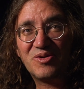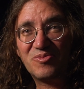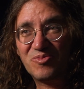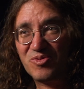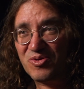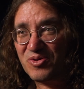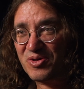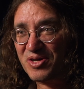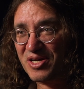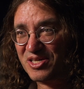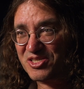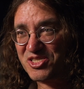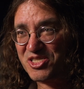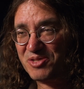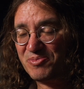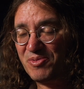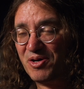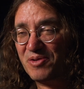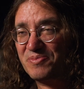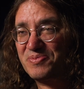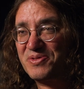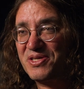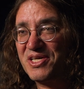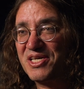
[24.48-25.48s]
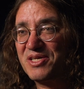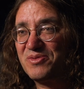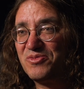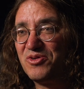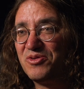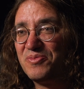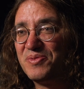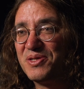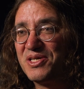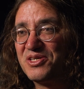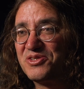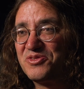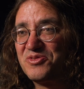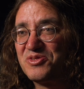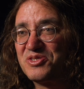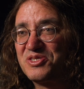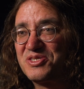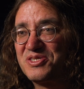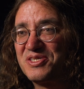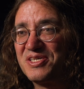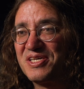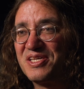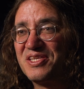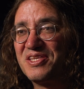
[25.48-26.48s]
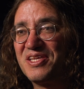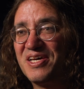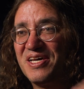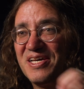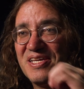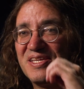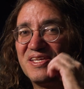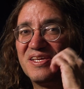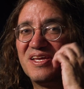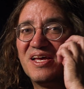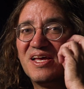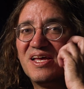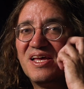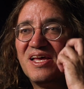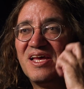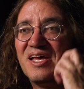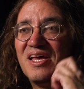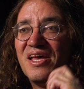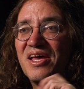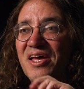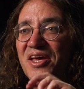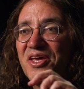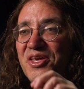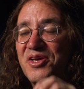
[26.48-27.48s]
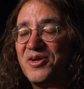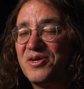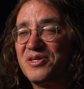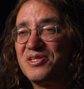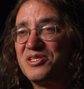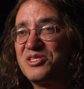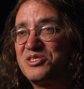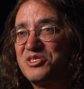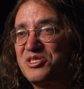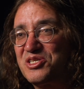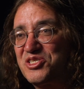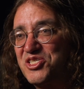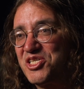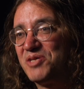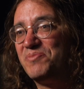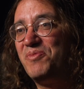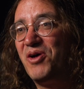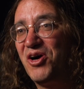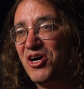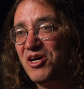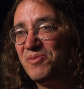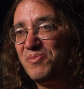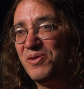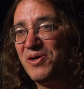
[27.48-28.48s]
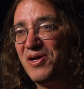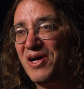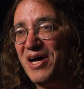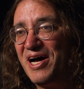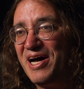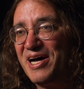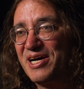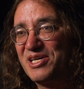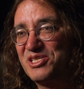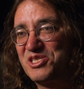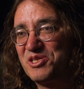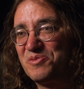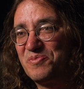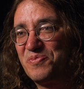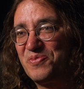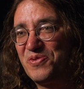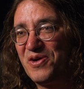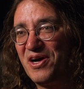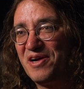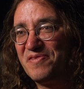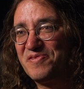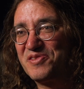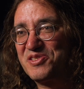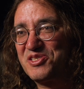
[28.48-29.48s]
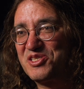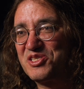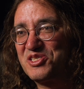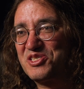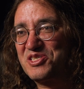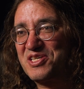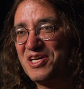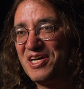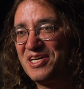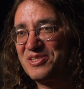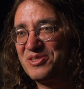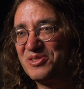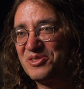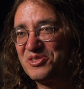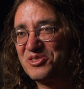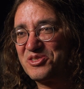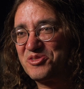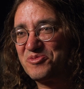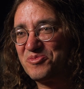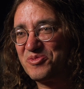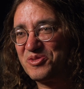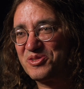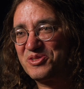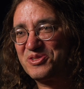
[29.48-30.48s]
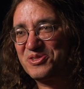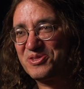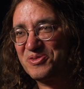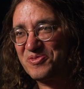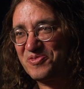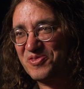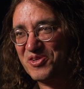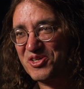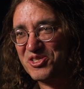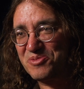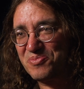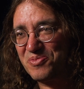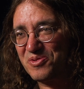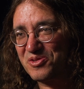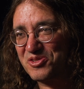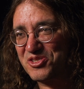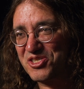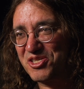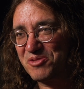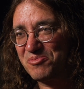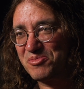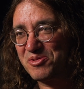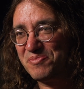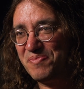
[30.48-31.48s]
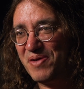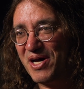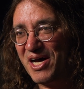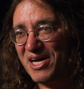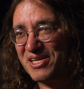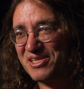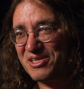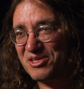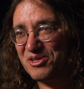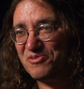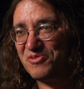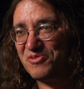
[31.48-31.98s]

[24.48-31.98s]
will get some uptake, will be interesting. Then you're going to see some horrible hacks and privacy scandals, which Facebook seems bad at